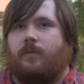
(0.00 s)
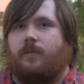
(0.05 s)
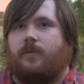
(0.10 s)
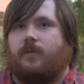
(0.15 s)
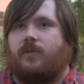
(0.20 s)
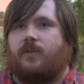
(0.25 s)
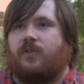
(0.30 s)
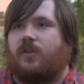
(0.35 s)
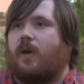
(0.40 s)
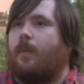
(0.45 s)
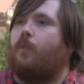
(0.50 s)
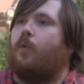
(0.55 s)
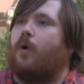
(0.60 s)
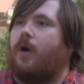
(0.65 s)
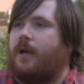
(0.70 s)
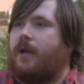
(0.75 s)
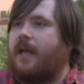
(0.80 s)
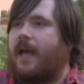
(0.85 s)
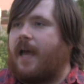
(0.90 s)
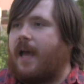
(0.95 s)

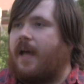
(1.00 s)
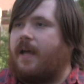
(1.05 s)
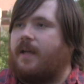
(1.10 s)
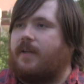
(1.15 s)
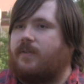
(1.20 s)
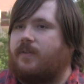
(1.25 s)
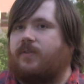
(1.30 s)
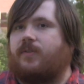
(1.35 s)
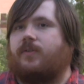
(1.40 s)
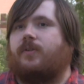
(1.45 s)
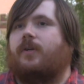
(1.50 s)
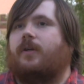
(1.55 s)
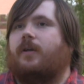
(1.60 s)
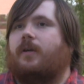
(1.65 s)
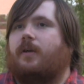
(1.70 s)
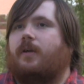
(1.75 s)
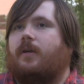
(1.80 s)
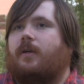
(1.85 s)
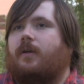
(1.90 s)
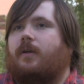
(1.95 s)
someone has,
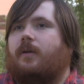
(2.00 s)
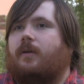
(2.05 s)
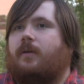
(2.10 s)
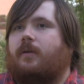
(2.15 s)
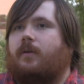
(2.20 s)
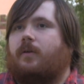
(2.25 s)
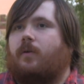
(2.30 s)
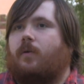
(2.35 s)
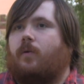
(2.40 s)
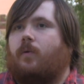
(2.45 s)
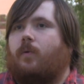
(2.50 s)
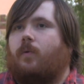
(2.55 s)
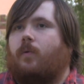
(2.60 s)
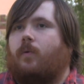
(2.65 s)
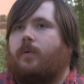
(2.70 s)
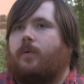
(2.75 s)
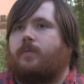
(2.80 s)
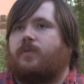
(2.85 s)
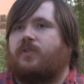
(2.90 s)
or